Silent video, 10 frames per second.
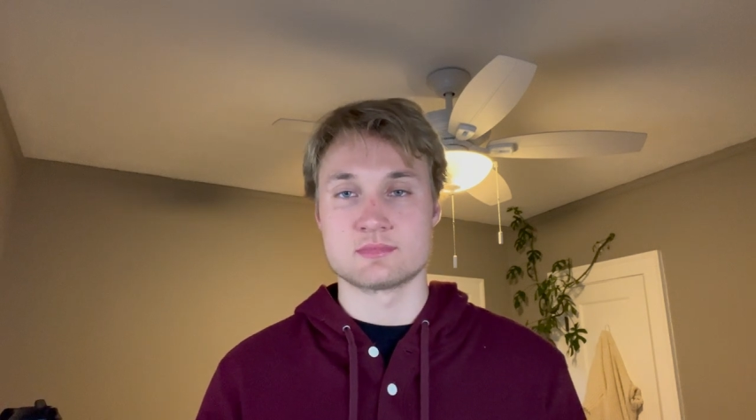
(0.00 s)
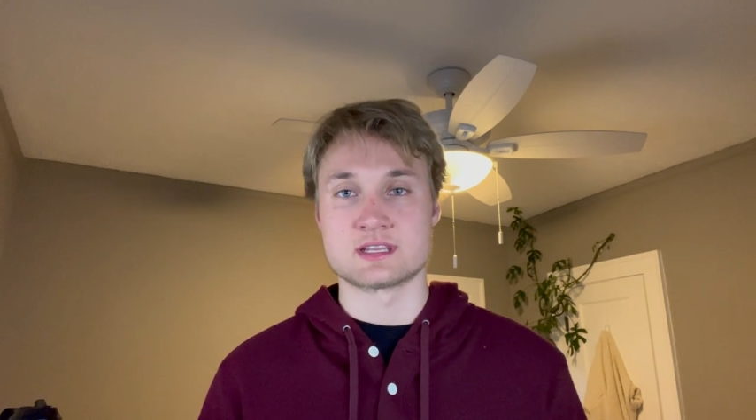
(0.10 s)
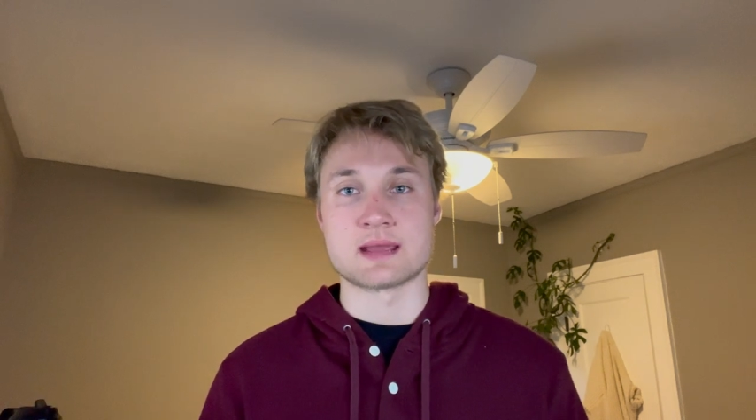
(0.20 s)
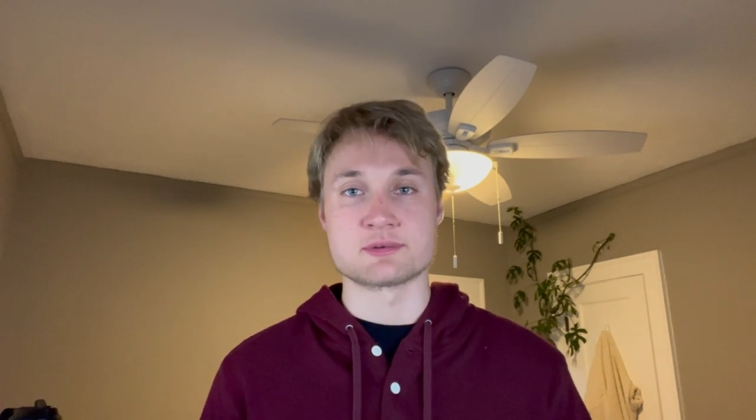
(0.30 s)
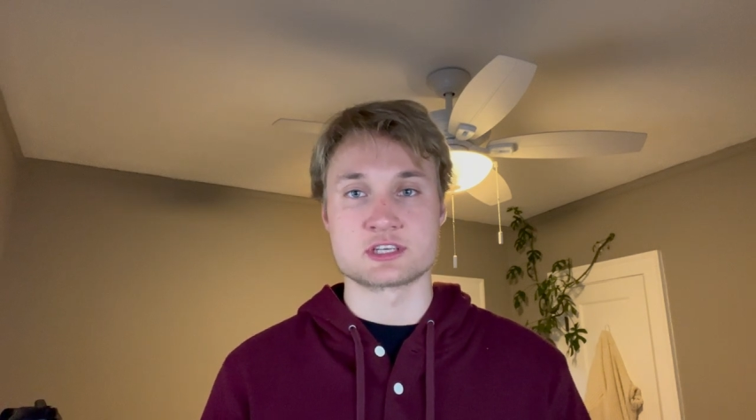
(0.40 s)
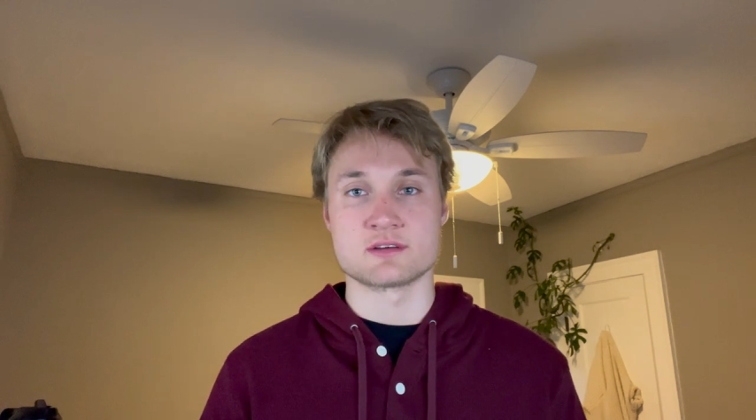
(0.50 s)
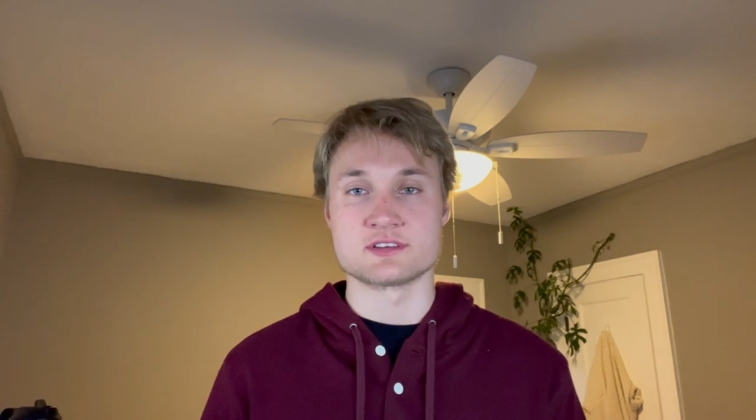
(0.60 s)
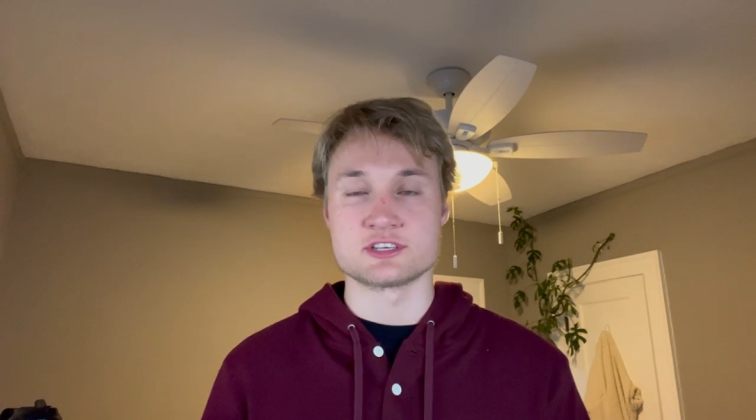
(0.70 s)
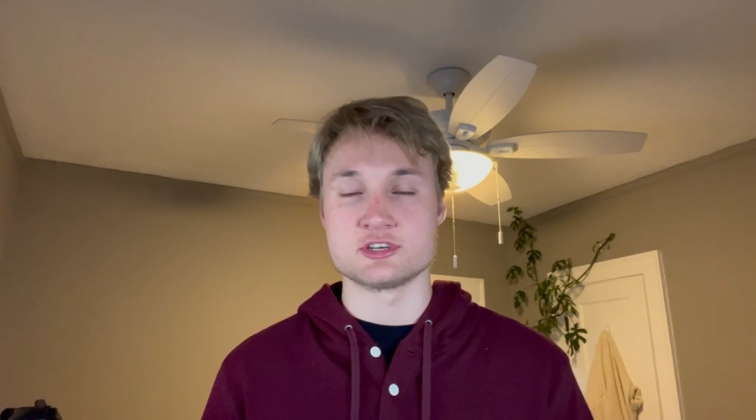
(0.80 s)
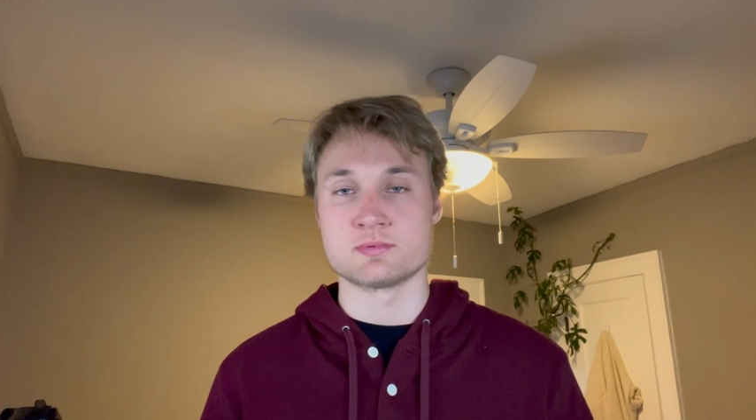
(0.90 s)
the type of
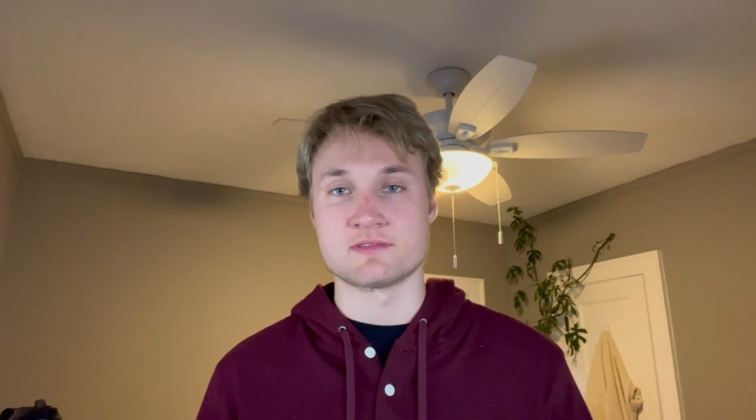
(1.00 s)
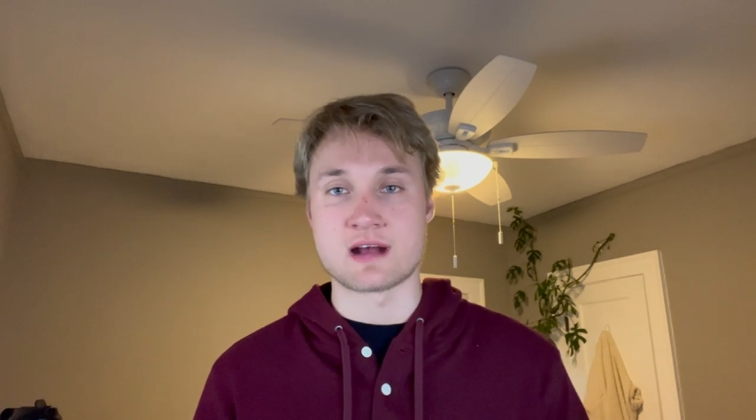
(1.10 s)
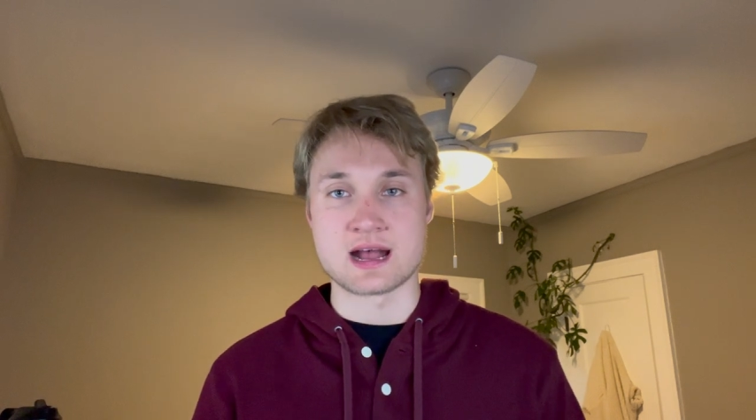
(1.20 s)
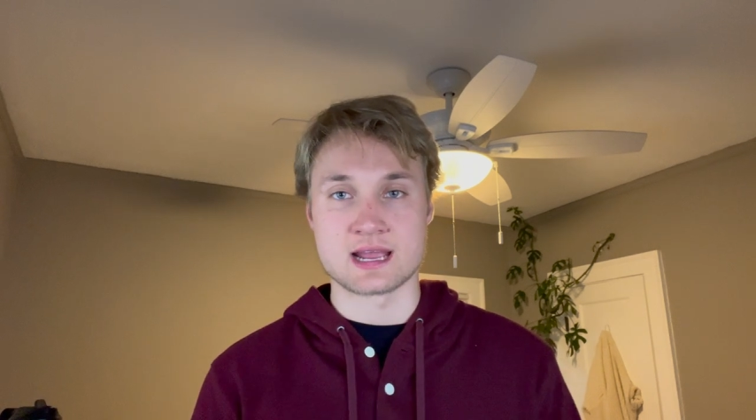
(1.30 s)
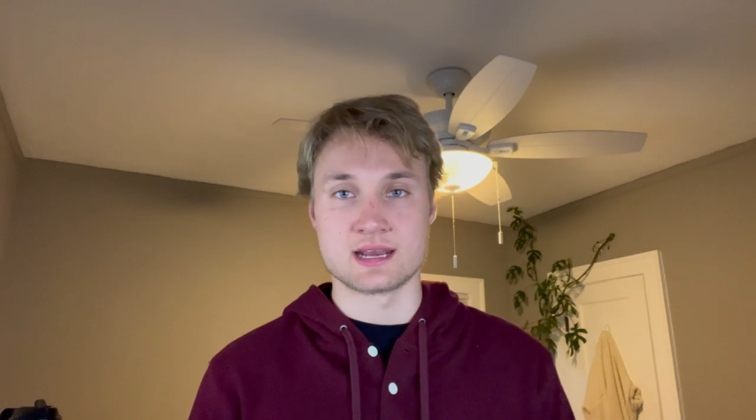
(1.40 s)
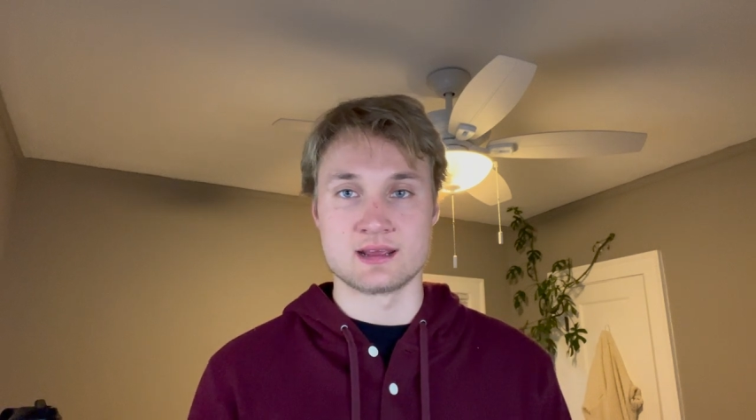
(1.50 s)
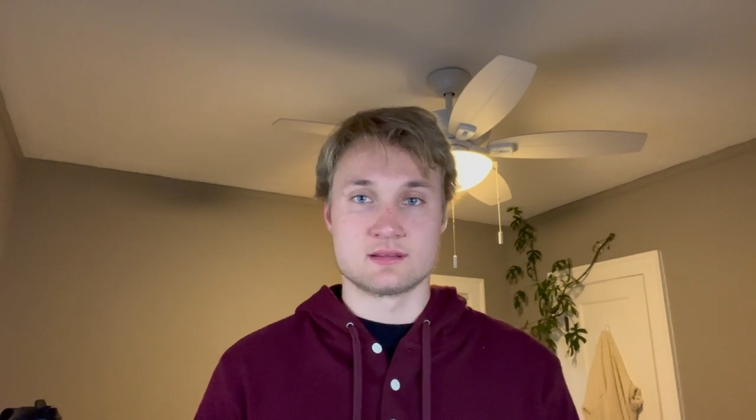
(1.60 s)
services you provide,